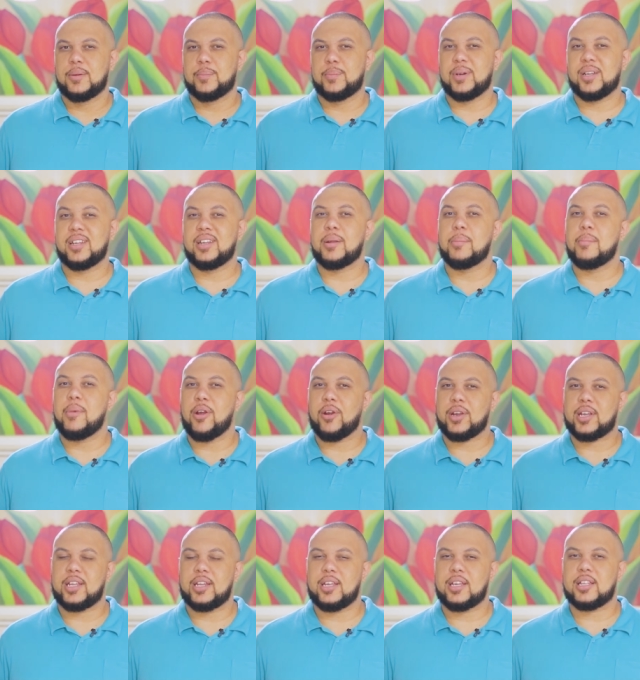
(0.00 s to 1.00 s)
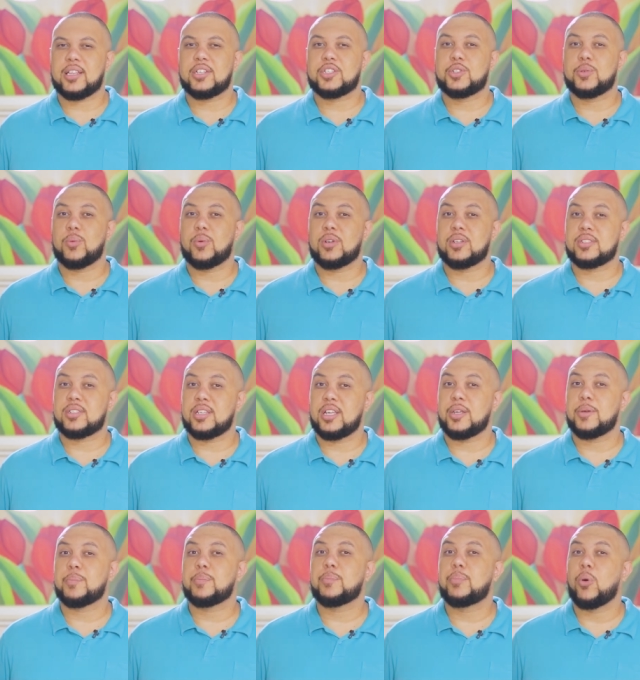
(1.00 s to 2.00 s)
but in American English you want to
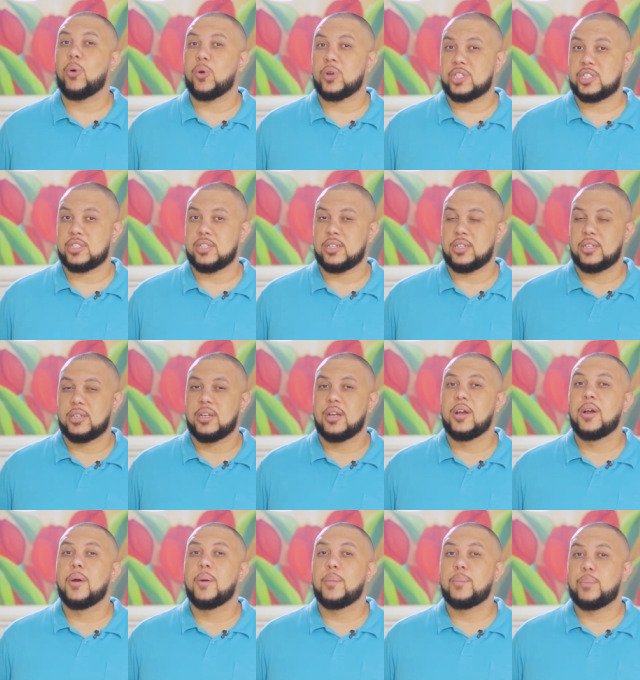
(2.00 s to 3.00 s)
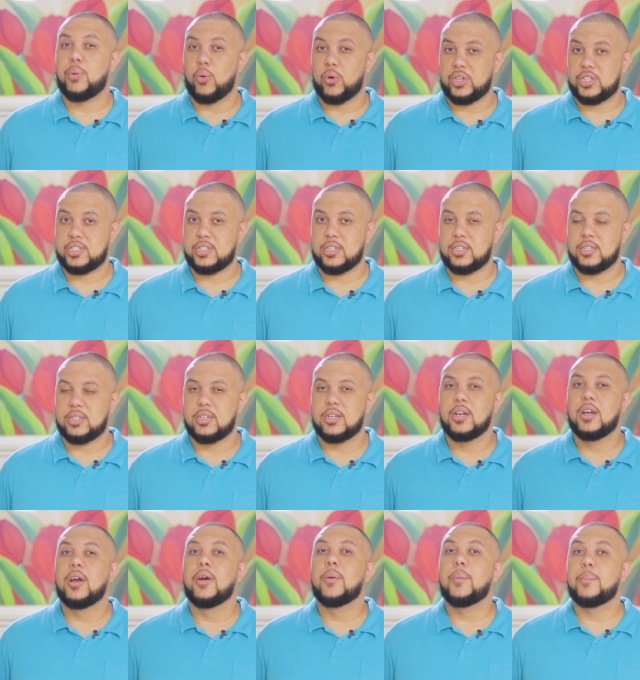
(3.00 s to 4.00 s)
say Porsche. Porsche,
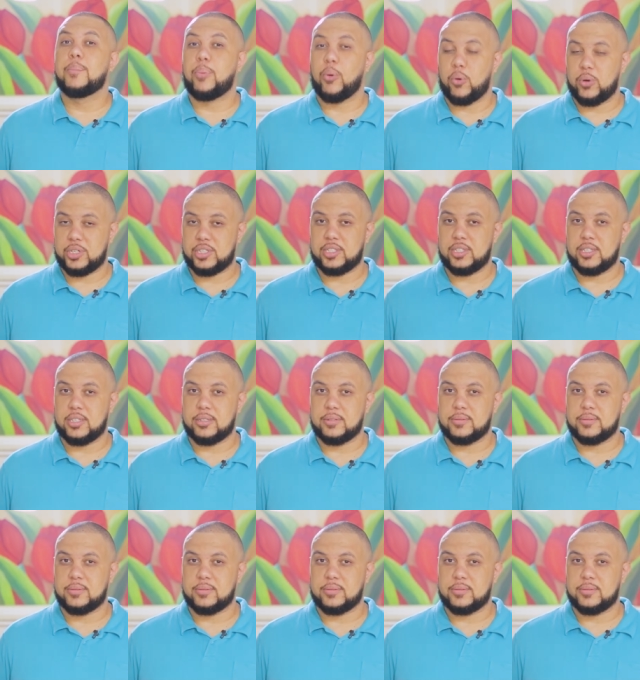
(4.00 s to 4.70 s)
Porsche.